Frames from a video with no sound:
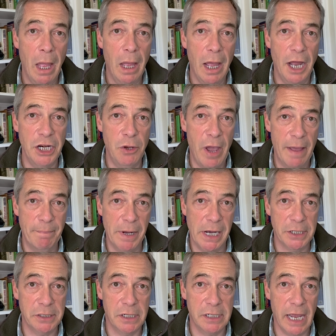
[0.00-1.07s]
A new
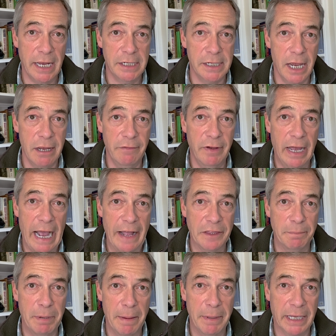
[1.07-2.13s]
headmaster takes over at the
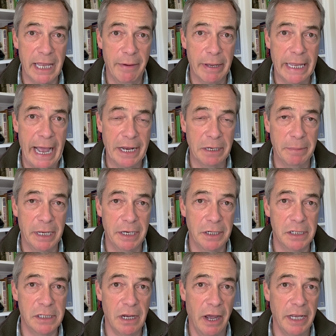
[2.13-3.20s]
Pimlico Academy and
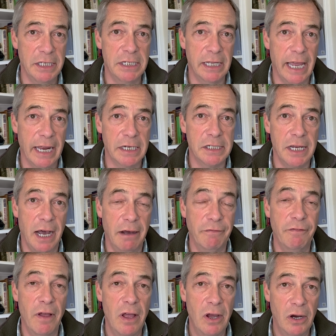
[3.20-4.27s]
decides to get
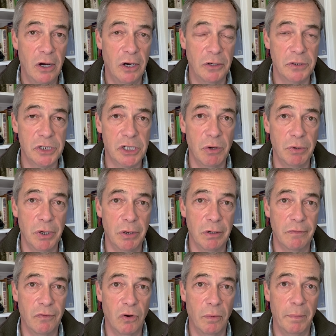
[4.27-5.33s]
tough on school
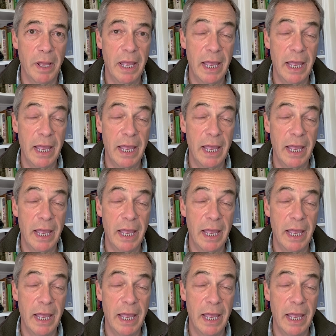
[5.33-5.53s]
uniform.